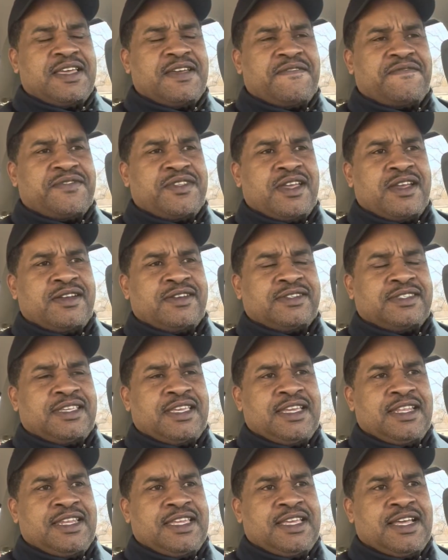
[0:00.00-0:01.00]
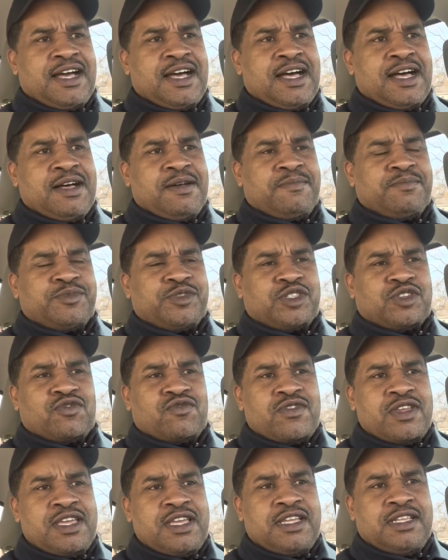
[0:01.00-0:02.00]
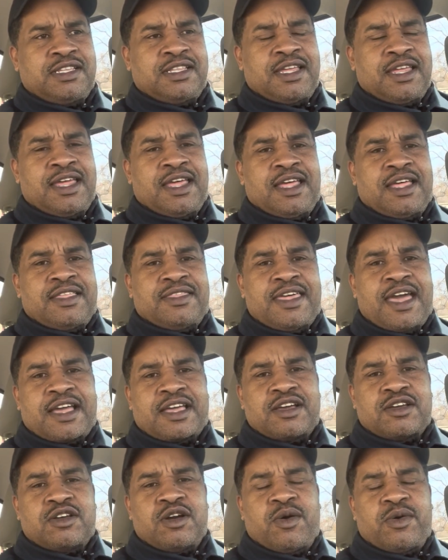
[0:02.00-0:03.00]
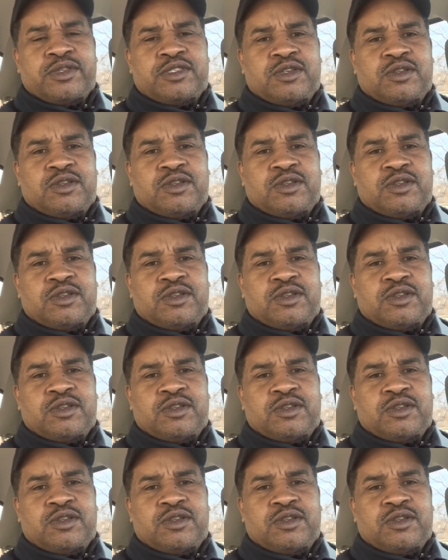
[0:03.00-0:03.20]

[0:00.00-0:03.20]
if there's any screen that could go into